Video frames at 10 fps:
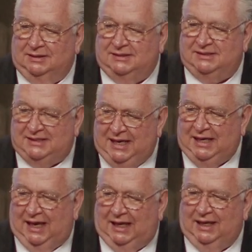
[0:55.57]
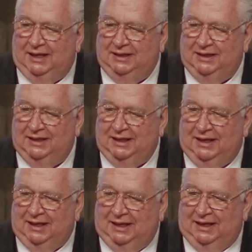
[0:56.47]
singing
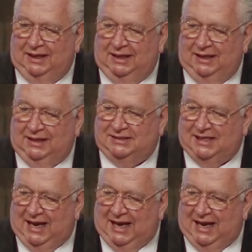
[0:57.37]
is